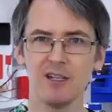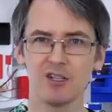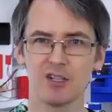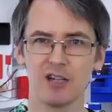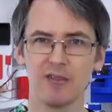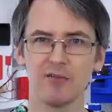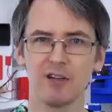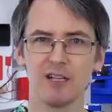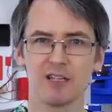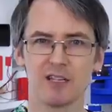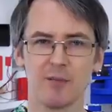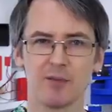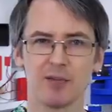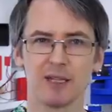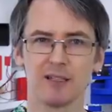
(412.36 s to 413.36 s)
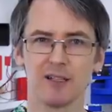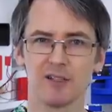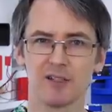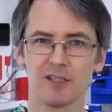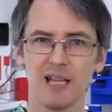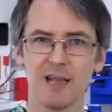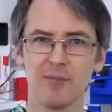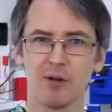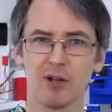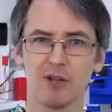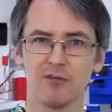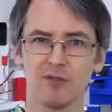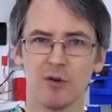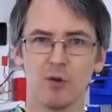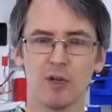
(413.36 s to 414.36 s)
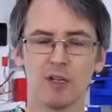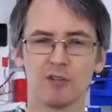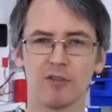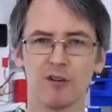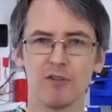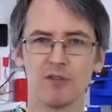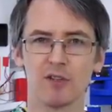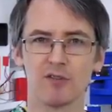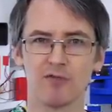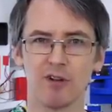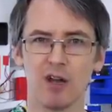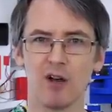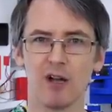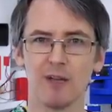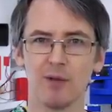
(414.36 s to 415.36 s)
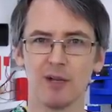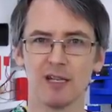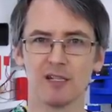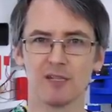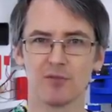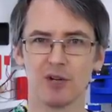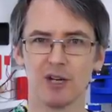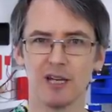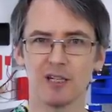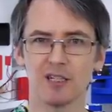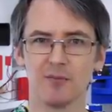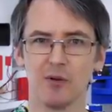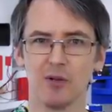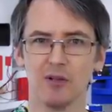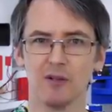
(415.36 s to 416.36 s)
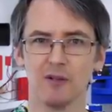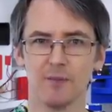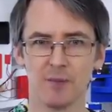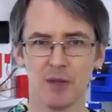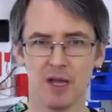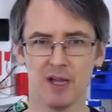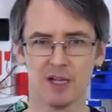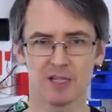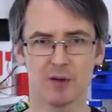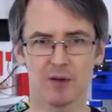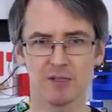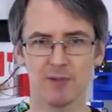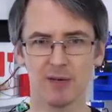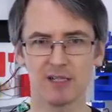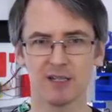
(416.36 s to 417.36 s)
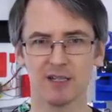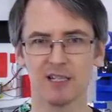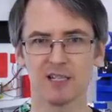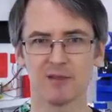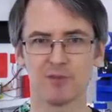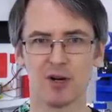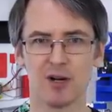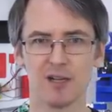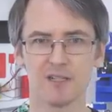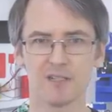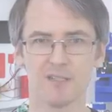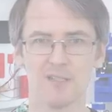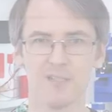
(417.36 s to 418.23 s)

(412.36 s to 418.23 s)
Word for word: it's generally something that's stable overall and grows as reliably as predictable. So I was pleasantly surprised to